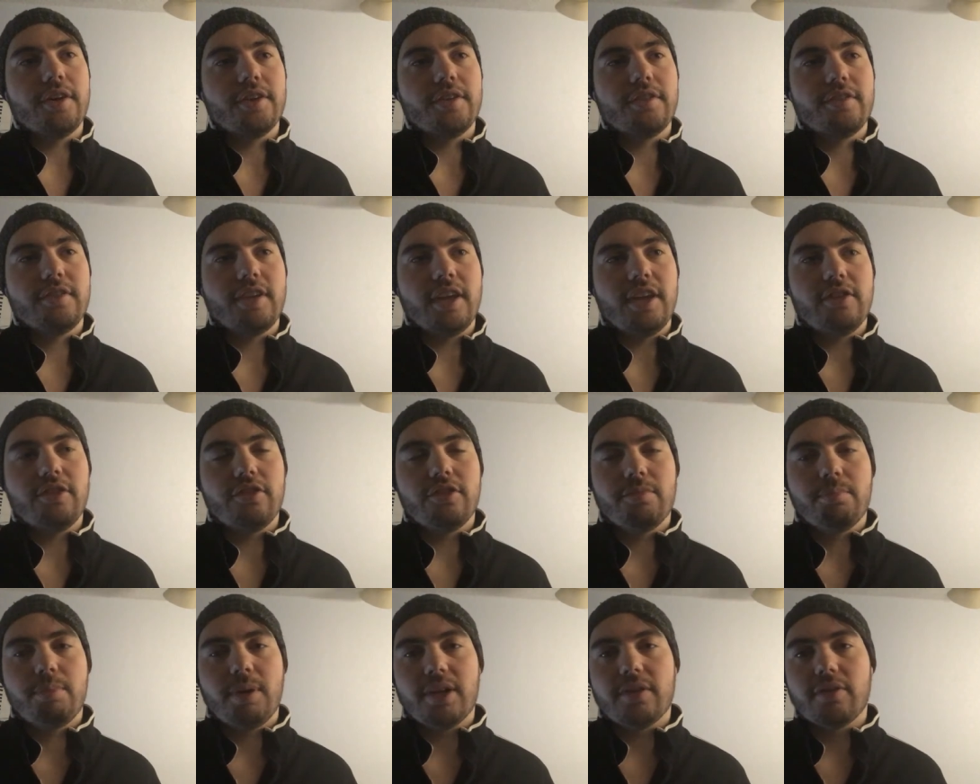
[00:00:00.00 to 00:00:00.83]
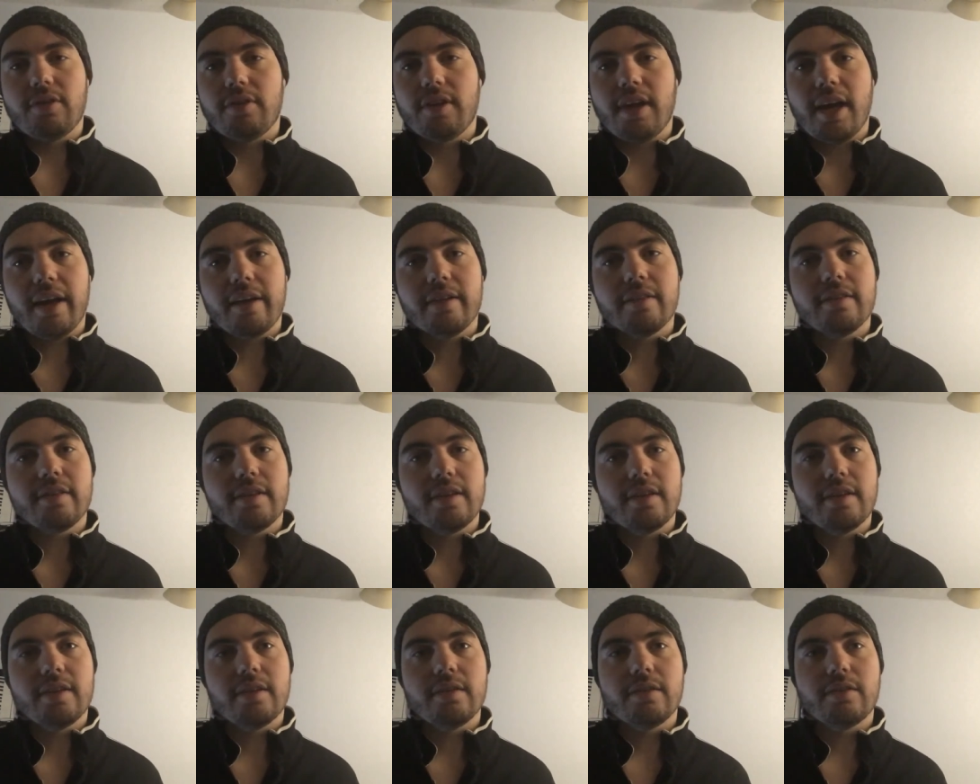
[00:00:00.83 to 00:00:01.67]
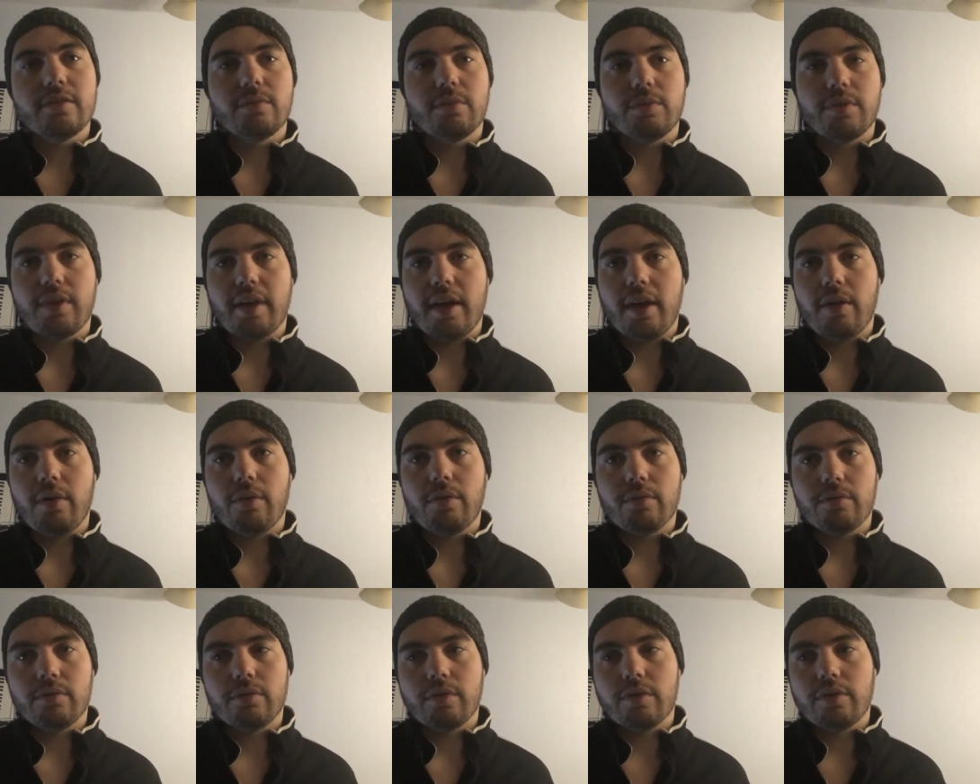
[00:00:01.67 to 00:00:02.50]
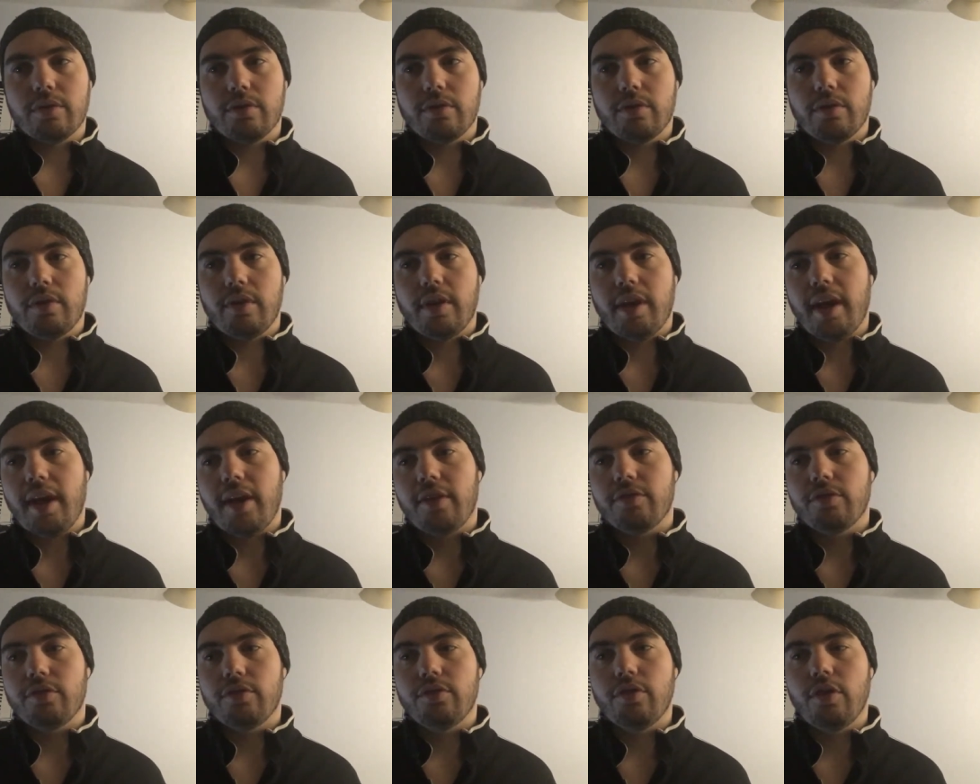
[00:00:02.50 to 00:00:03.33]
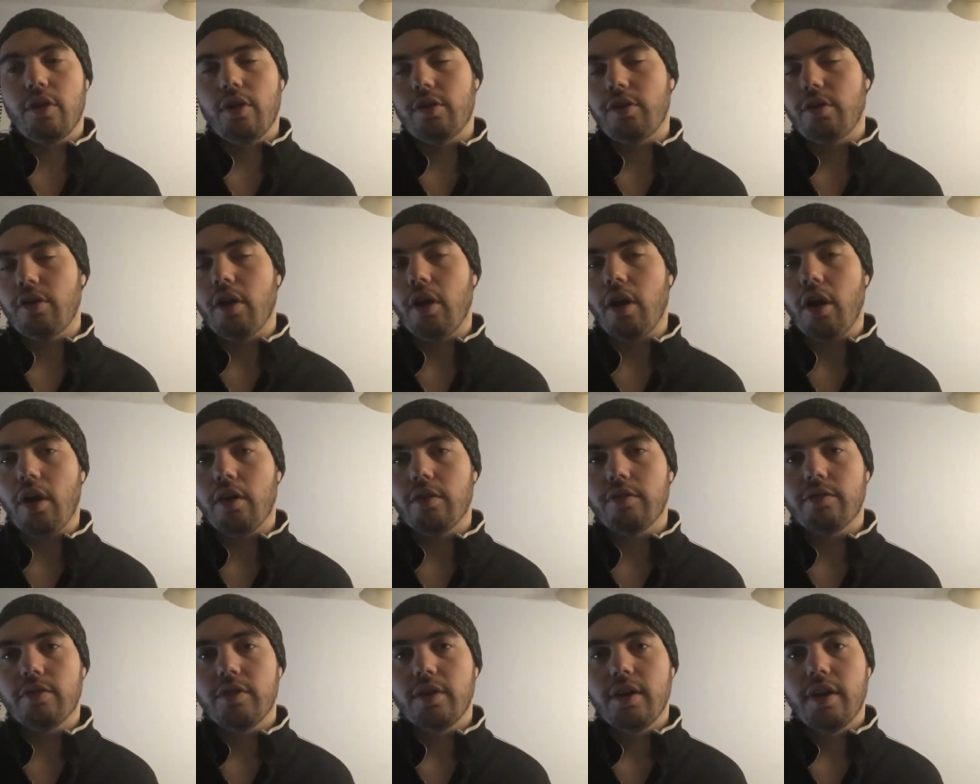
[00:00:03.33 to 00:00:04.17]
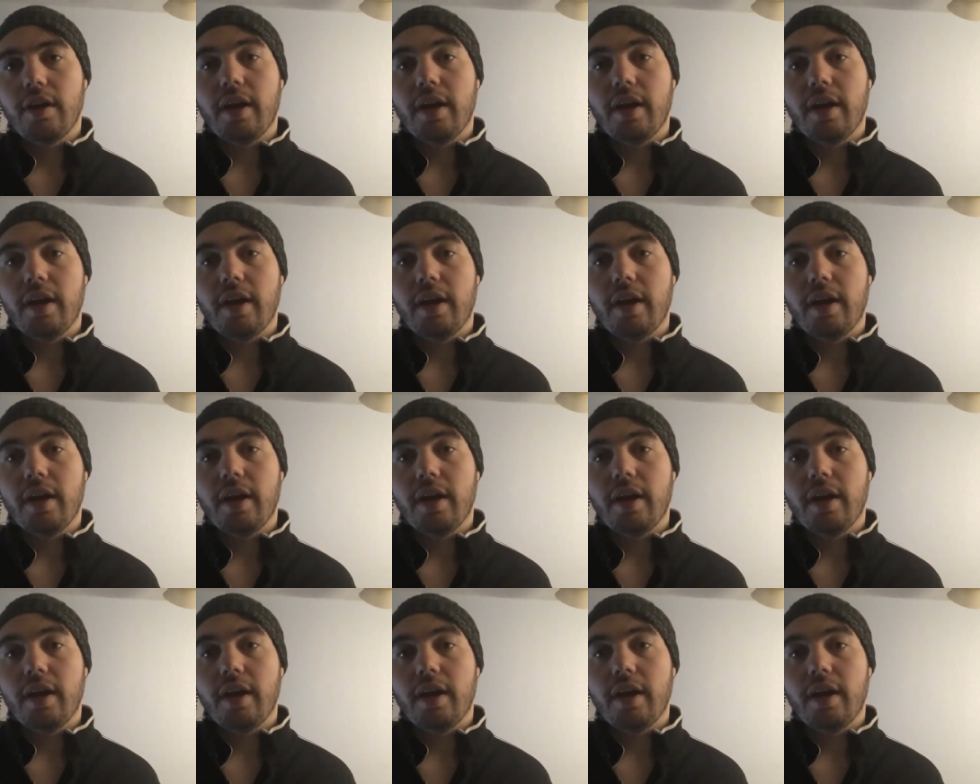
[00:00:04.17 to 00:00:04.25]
a stage is picked on accident without hazards on or off,